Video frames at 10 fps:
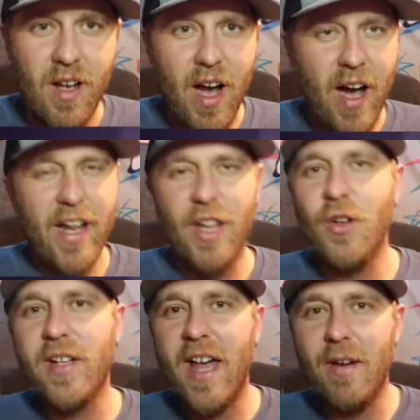I didn't
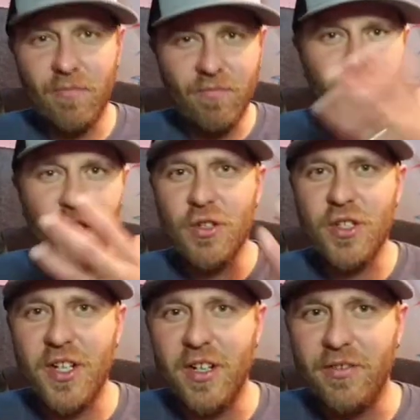look at him close
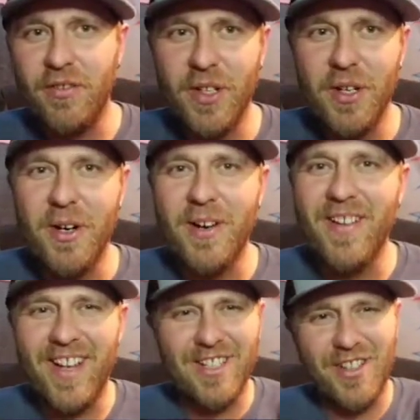enough. You know,
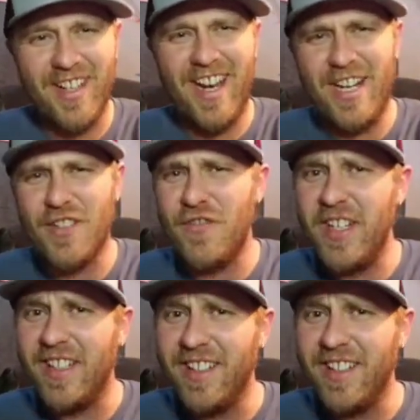I was looking at his feet.